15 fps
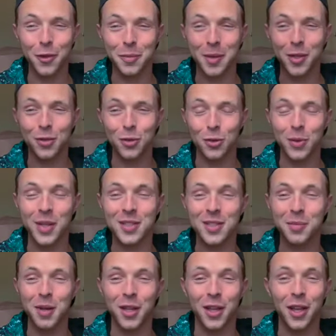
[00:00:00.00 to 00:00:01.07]
me through the rest of
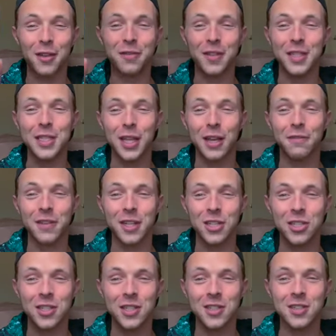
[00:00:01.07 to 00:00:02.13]
my life until I finish this.